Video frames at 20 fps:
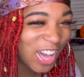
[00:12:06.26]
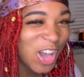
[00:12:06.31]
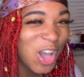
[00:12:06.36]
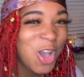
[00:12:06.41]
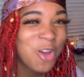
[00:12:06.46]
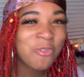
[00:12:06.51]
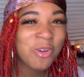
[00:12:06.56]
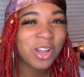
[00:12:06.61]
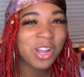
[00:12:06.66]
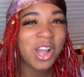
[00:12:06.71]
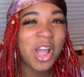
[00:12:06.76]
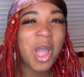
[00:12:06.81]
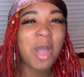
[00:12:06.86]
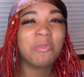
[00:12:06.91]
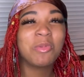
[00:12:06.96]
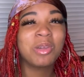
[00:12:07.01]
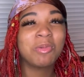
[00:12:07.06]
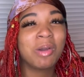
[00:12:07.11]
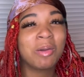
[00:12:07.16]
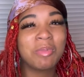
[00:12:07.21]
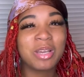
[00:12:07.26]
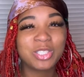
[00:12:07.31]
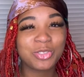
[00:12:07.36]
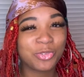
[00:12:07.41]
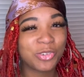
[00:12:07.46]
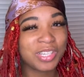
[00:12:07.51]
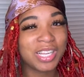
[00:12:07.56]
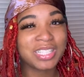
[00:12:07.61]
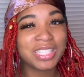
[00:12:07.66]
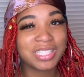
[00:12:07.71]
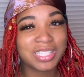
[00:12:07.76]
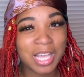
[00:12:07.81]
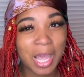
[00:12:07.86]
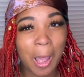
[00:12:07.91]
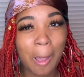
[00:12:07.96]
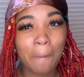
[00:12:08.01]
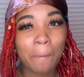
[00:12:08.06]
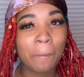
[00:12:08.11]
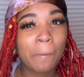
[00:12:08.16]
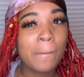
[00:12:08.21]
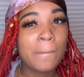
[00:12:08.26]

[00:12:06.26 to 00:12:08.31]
oh my God, me and my best friend at the time.